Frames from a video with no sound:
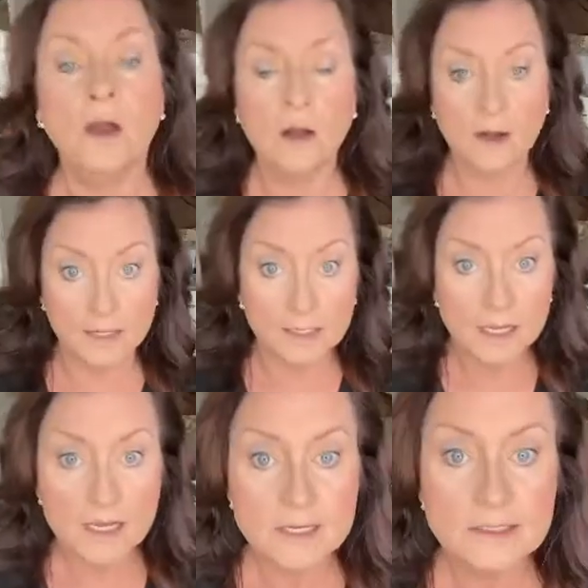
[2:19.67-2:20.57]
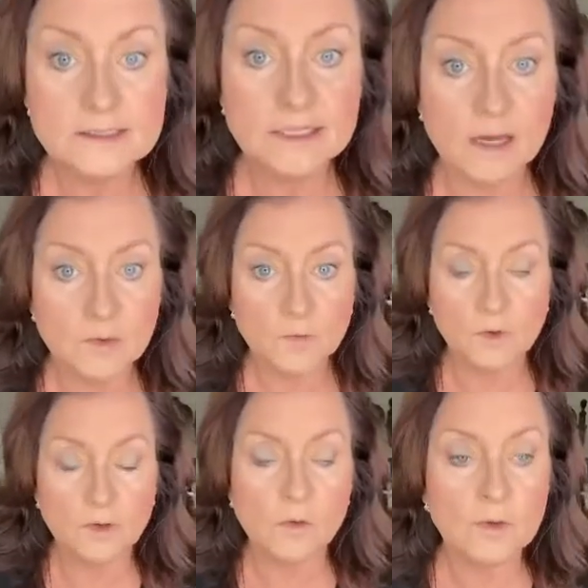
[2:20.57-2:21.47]
All right, so
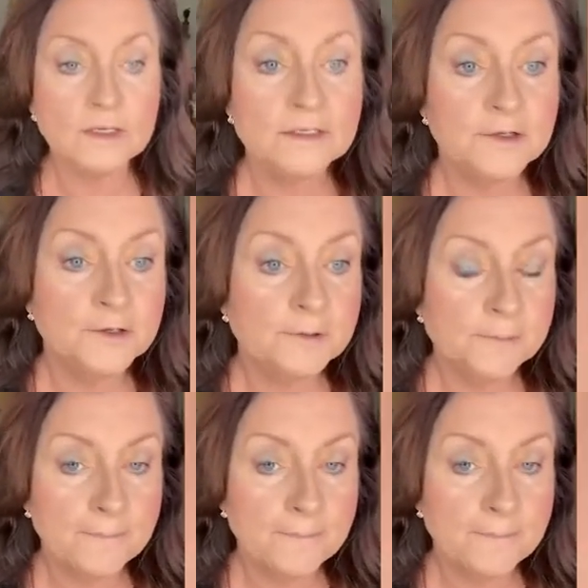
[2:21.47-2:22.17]
we're going to,